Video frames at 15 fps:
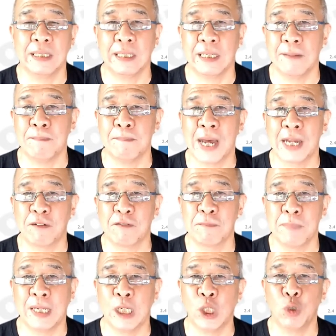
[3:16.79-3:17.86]
the month of
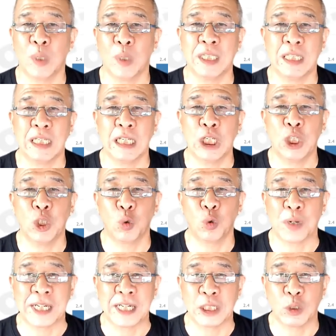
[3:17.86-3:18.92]
May
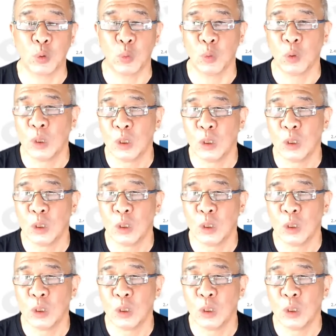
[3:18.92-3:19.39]
2022.